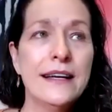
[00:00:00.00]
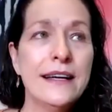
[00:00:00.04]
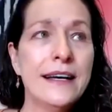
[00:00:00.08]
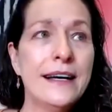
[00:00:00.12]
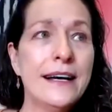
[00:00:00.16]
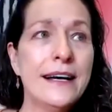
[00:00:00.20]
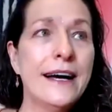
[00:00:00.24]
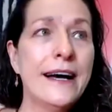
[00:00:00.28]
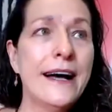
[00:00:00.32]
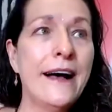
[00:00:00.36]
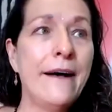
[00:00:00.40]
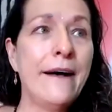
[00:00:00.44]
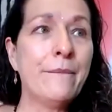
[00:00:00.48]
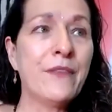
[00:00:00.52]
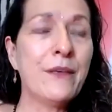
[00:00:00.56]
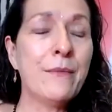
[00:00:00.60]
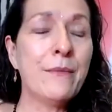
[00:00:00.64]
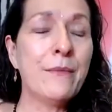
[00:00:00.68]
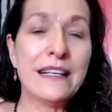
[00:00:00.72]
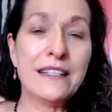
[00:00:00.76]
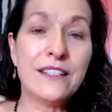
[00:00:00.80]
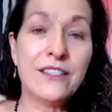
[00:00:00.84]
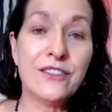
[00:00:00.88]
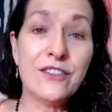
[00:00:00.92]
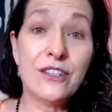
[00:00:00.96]
The
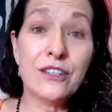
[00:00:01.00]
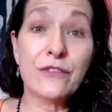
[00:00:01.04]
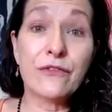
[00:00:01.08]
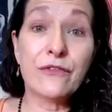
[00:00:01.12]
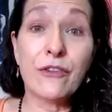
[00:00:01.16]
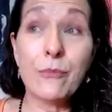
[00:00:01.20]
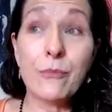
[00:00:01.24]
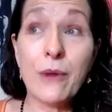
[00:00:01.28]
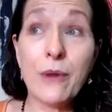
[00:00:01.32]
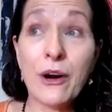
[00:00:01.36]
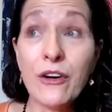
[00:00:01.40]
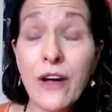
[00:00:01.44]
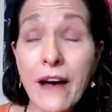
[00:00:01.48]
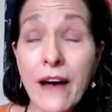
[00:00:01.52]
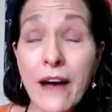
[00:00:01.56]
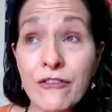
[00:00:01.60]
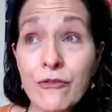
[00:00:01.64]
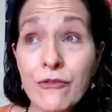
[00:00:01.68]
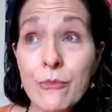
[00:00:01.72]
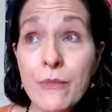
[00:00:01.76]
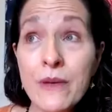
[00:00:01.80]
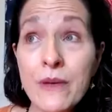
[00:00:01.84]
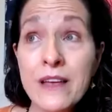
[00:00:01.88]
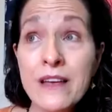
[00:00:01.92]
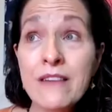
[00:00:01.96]
messages from our
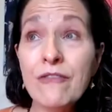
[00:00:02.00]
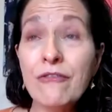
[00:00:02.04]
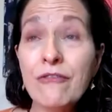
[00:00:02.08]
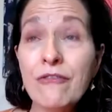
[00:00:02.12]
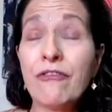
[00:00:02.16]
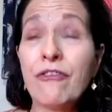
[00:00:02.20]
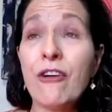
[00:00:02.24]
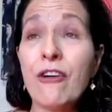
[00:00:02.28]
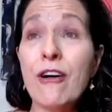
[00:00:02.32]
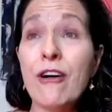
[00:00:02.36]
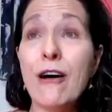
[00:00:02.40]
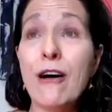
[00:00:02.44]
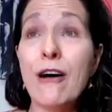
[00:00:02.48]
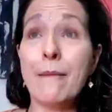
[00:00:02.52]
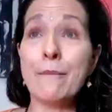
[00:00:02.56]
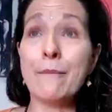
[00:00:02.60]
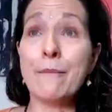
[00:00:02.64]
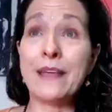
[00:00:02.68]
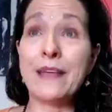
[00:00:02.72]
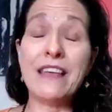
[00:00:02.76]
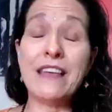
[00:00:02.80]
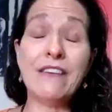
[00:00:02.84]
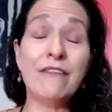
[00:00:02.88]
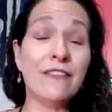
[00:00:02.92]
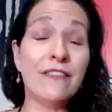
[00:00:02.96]
government, from
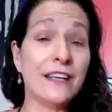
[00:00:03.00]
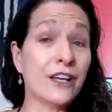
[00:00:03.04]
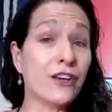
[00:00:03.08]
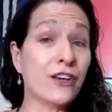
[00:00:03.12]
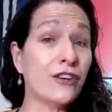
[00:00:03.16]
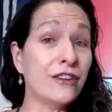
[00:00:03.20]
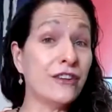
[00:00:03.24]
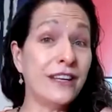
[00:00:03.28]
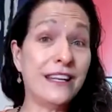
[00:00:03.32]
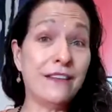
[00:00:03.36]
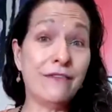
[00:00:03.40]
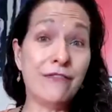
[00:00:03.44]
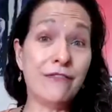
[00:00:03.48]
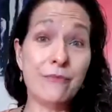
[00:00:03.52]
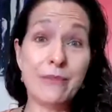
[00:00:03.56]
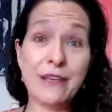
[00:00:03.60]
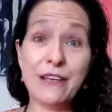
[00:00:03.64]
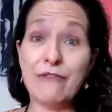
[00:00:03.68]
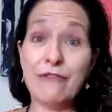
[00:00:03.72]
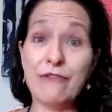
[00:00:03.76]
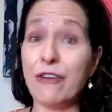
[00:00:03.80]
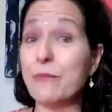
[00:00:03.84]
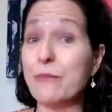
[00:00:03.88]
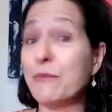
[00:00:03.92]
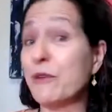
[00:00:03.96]
even, it could even be
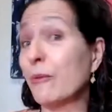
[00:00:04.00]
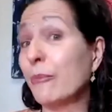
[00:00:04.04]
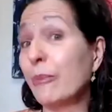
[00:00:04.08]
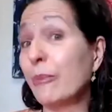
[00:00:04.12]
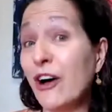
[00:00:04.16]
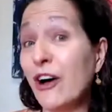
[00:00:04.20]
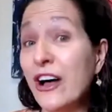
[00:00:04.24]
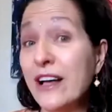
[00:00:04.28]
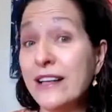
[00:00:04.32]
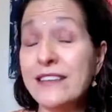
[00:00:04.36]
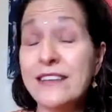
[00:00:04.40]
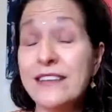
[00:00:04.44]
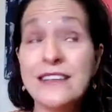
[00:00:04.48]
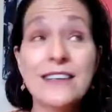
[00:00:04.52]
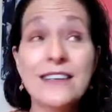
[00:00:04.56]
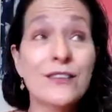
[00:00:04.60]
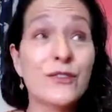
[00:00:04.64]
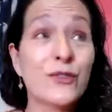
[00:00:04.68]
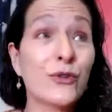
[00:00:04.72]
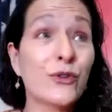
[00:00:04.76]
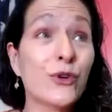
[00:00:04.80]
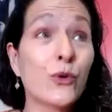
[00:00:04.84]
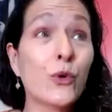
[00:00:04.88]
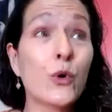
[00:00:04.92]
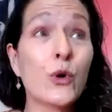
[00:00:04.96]
from your bosses
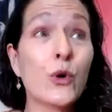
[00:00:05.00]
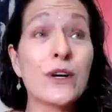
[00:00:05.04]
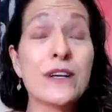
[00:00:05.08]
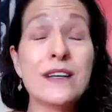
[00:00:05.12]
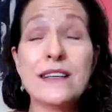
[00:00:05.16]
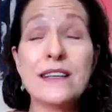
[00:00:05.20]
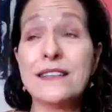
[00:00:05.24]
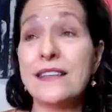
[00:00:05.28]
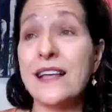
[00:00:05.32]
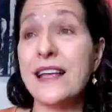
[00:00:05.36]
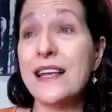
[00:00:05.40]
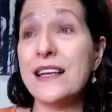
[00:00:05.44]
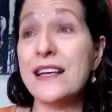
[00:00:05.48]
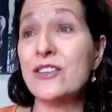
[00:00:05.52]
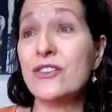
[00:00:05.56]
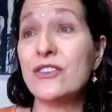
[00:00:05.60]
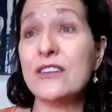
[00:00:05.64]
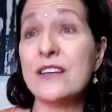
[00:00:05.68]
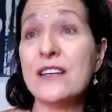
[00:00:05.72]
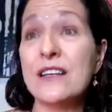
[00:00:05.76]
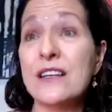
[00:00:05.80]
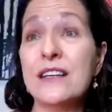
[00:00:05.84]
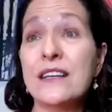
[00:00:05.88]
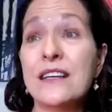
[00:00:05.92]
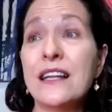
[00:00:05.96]
or your
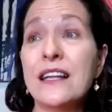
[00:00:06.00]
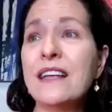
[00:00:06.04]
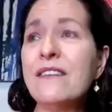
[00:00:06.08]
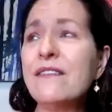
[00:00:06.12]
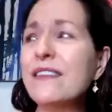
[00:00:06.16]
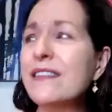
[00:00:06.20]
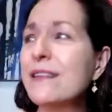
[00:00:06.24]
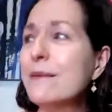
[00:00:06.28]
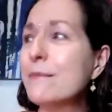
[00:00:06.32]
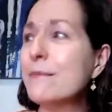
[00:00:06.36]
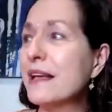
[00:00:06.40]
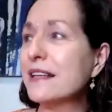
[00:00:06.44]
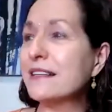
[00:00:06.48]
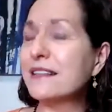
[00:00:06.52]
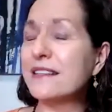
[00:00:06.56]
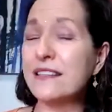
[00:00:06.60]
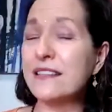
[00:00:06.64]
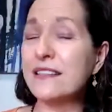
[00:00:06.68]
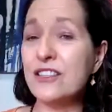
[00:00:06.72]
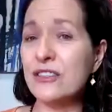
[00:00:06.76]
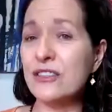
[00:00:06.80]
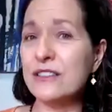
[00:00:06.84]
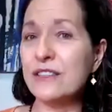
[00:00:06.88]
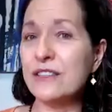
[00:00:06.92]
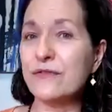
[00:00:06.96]
organization, even the
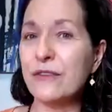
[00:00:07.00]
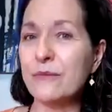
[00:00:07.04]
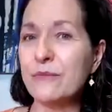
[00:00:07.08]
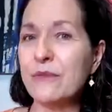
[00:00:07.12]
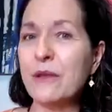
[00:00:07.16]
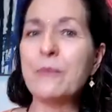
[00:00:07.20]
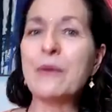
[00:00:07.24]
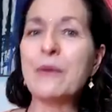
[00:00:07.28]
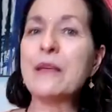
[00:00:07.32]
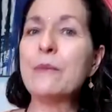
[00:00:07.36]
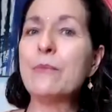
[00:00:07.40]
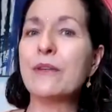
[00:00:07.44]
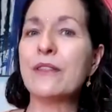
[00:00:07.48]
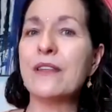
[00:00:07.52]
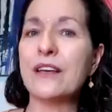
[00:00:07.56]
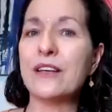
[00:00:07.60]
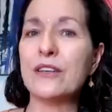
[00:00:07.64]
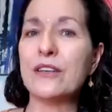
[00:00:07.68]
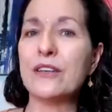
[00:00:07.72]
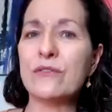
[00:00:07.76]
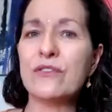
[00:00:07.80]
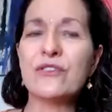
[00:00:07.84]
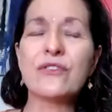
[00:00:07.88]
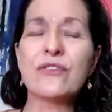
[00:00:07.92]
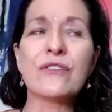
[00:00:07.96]
messages from the people that
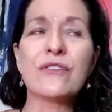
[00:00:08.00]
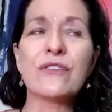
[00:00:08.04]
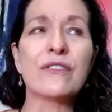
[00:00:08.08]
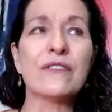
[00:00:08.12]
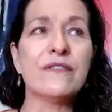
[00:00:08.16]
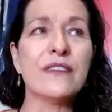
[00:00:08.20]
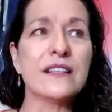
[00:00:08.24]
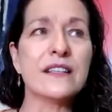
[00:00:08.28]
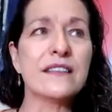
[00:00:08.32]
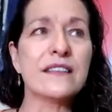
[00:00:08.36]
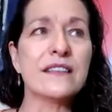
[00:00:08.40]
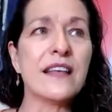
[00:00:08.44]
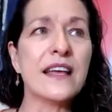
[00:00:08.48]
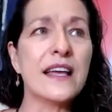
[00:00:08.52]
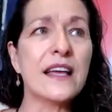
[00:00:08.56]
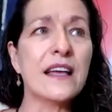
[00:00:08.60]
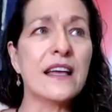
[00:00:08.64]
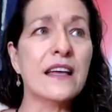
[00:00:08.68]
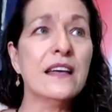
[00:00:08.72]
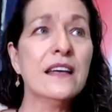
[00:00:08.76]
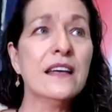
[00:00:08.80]
you serve. It's like,